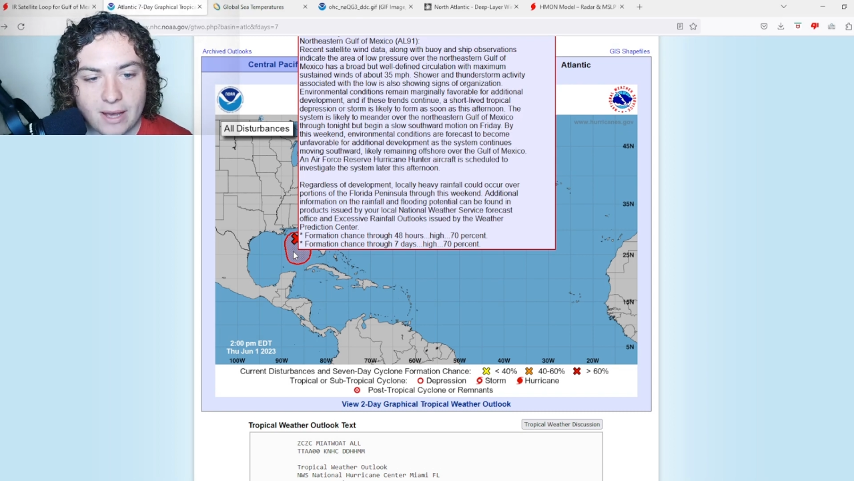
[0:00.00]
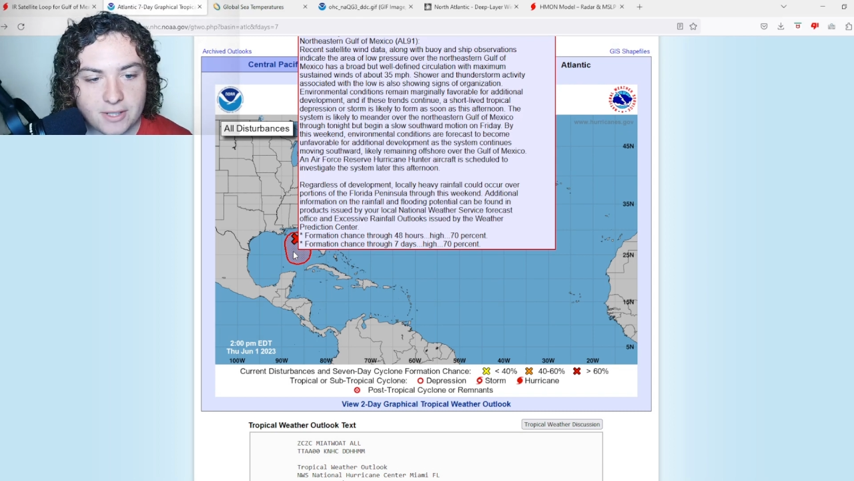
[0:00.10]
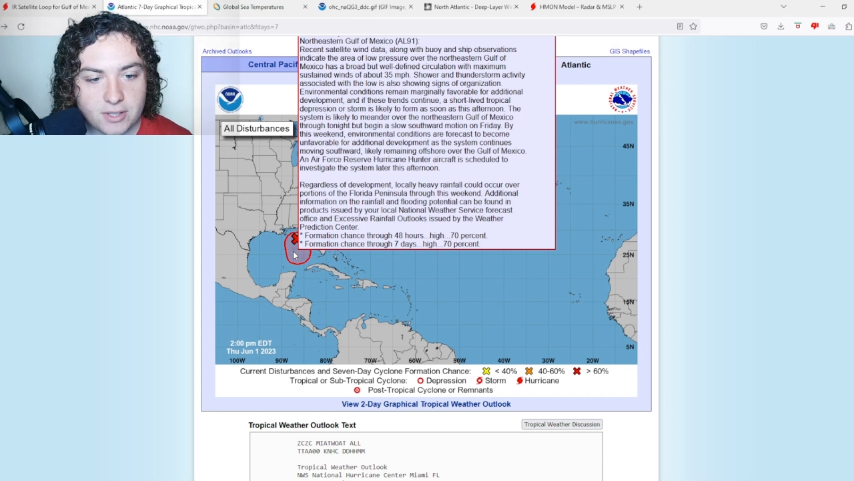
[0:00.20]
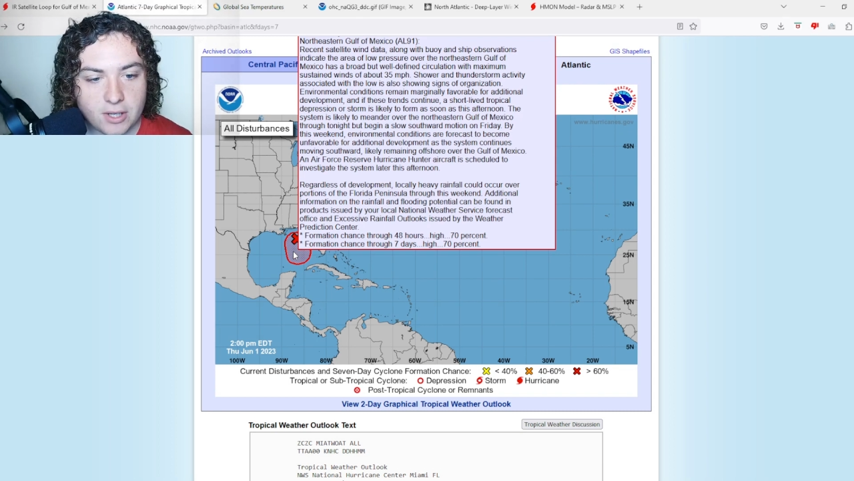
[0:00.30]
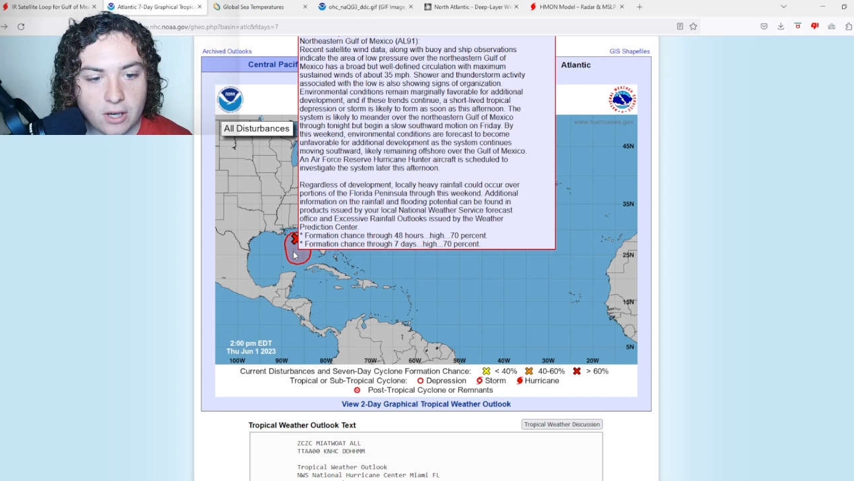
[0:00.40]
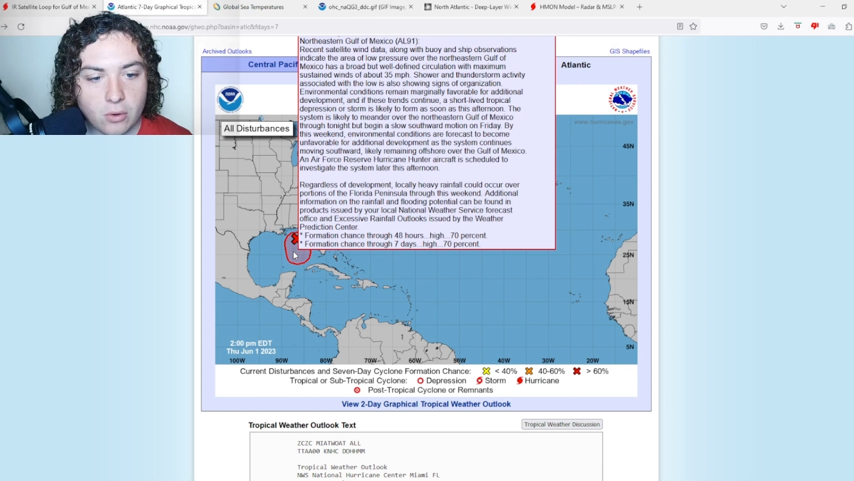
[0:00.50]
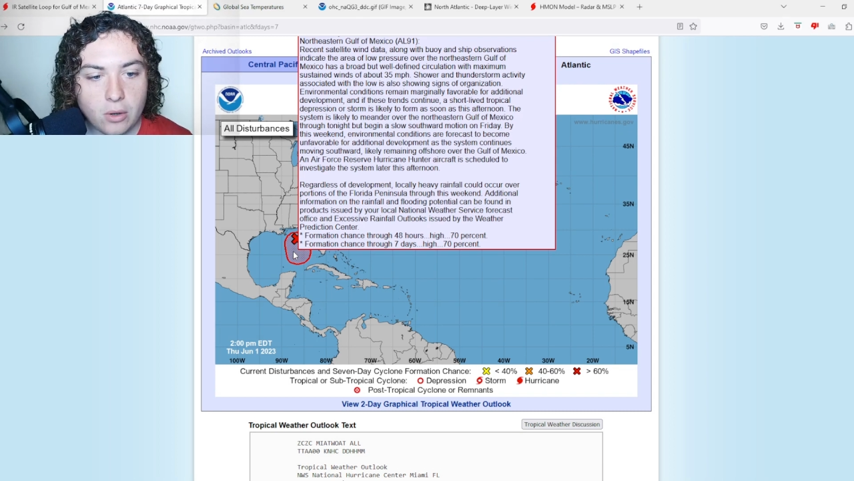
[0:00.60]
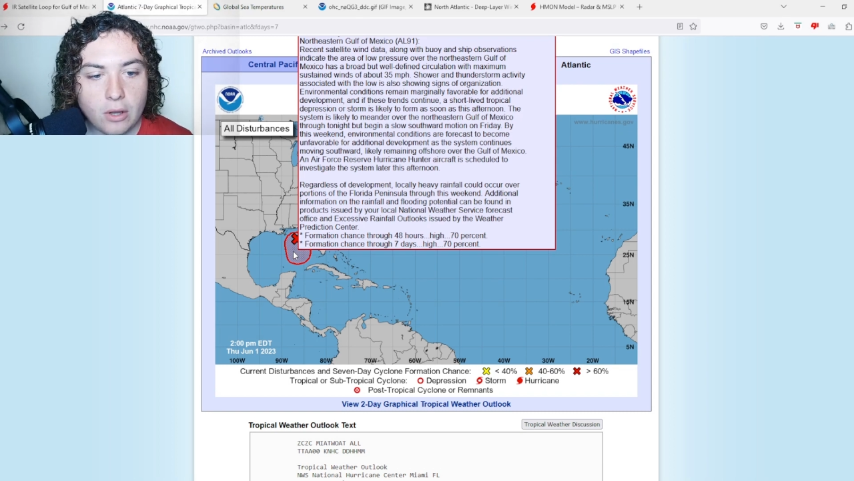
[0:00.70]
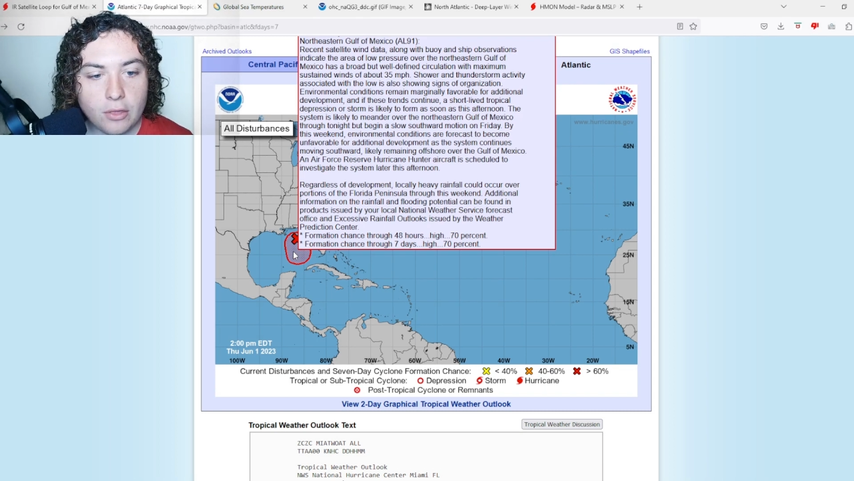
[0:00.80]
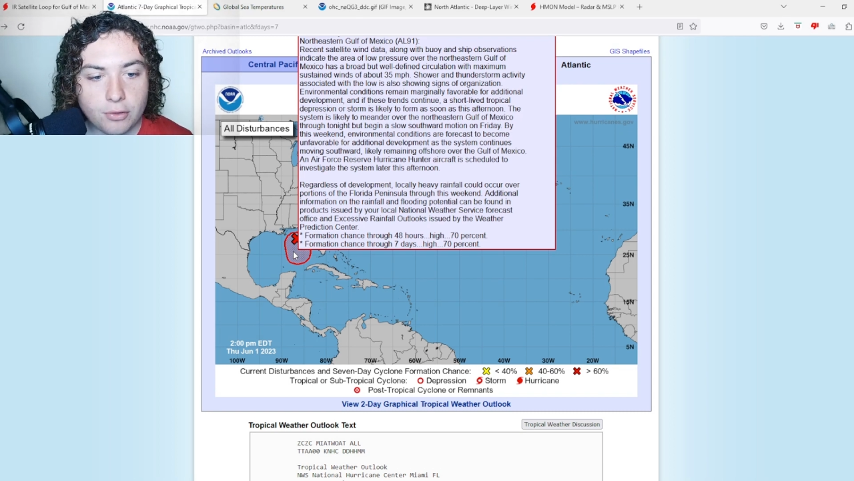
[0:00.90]

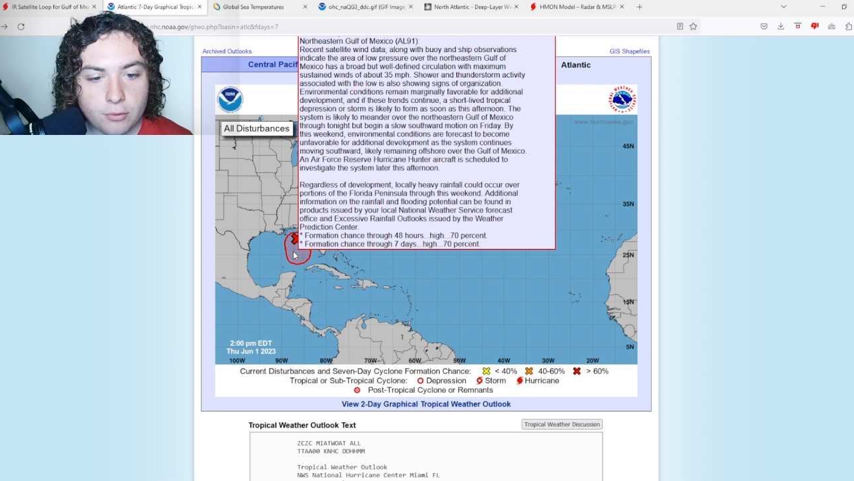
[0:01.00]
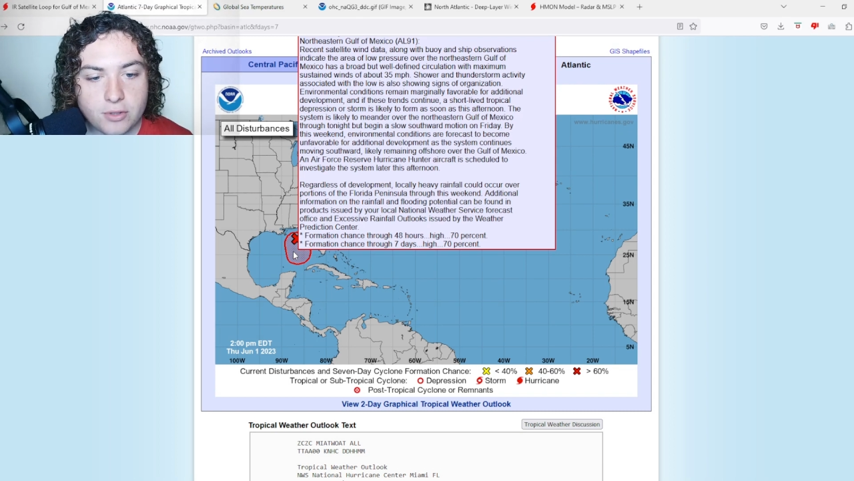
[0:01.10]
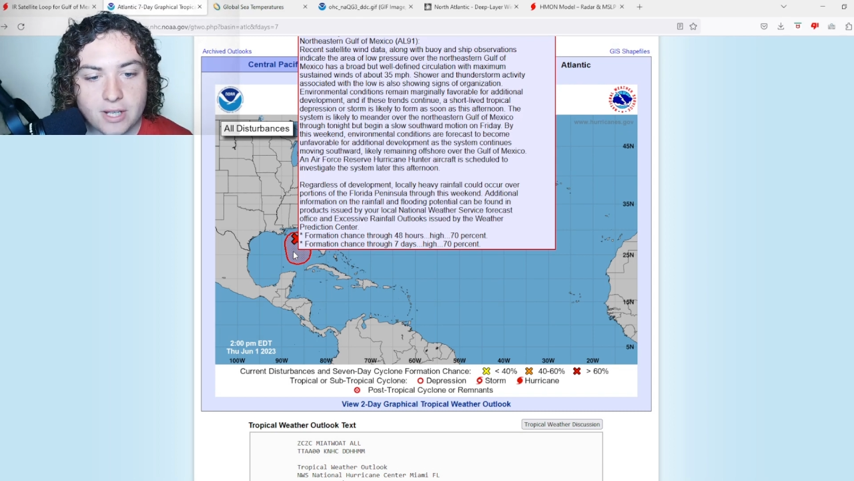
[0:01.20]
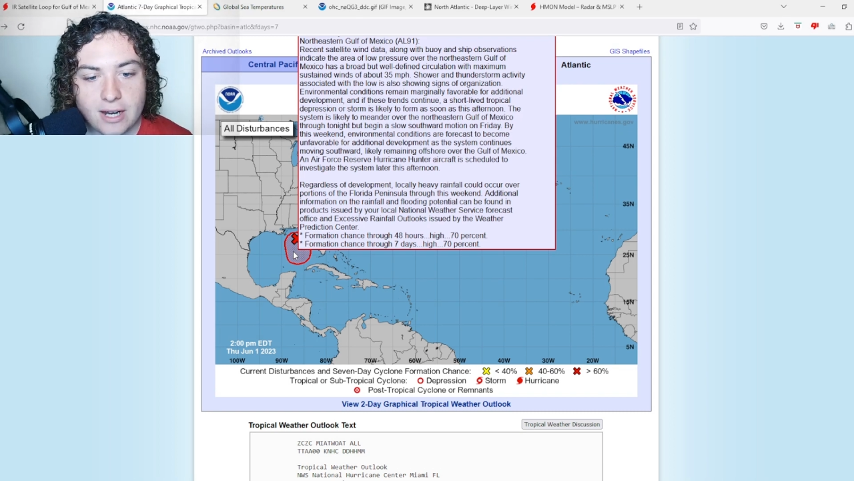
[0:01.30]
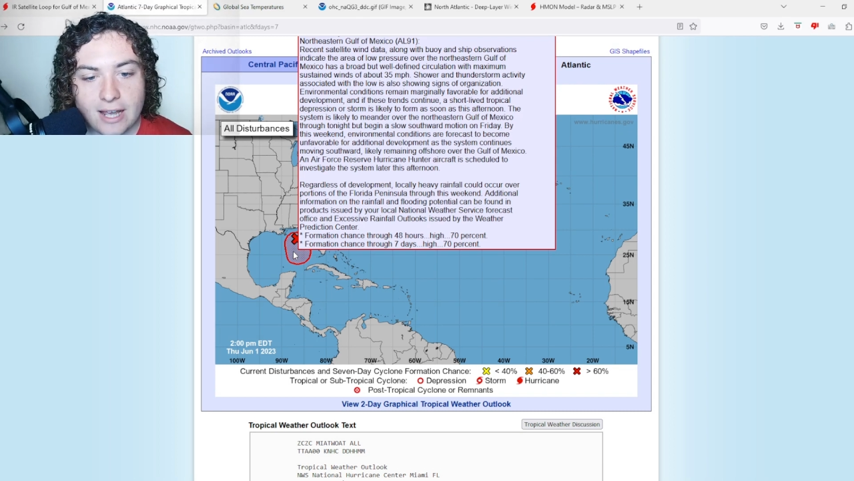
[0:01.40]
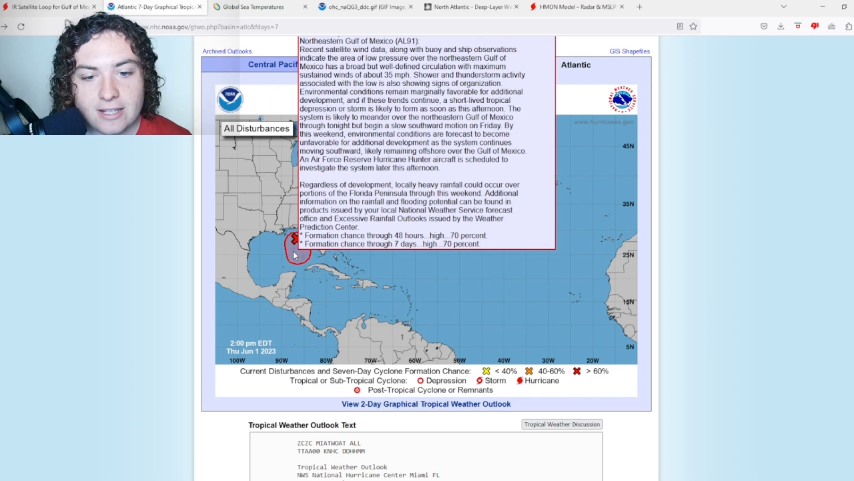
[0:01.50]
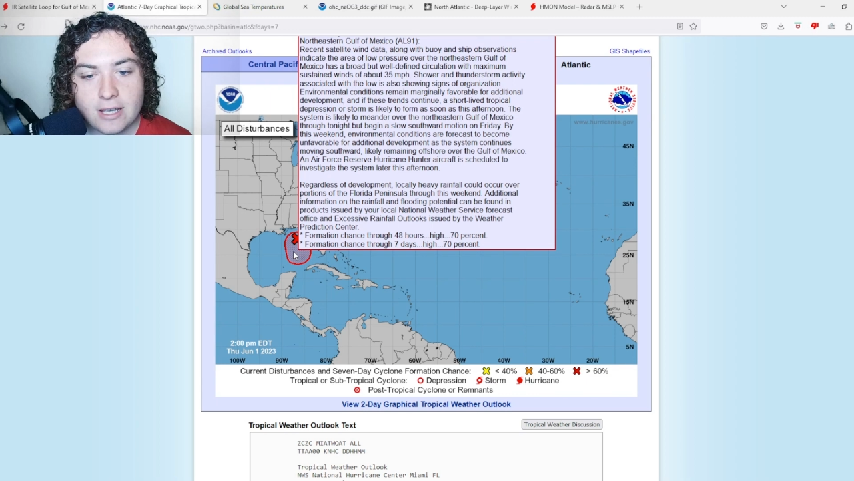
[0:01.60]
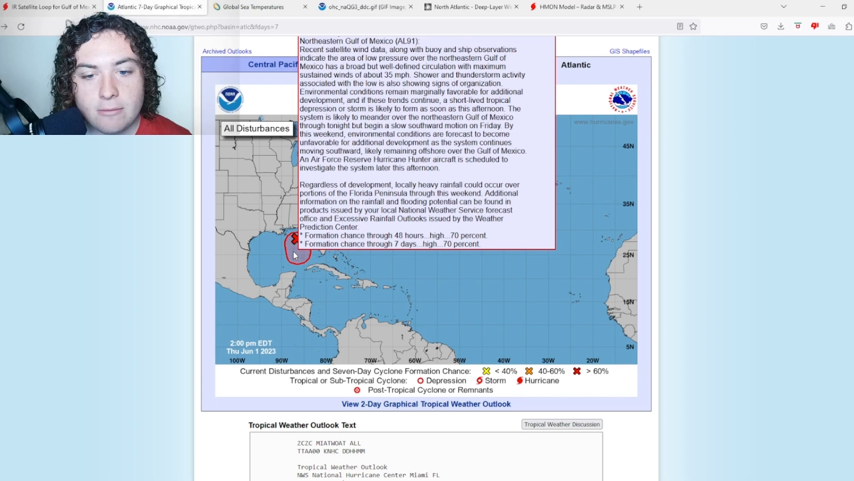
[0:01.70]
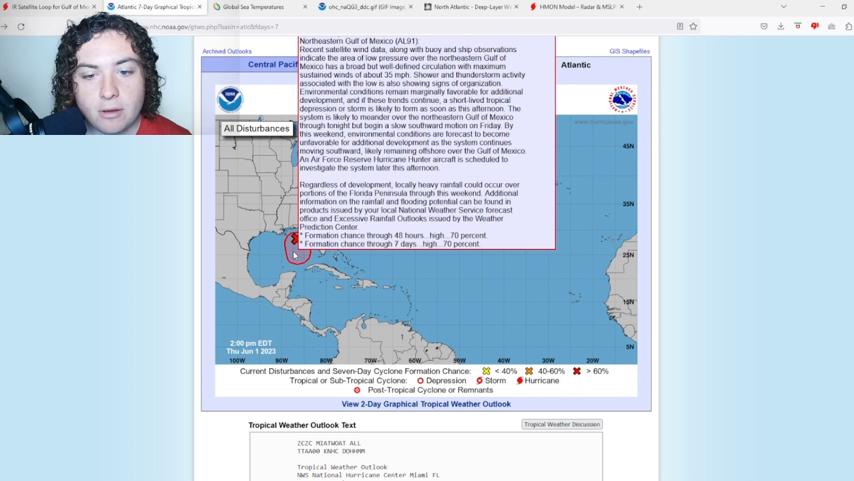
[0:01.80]
Mexico through tonight,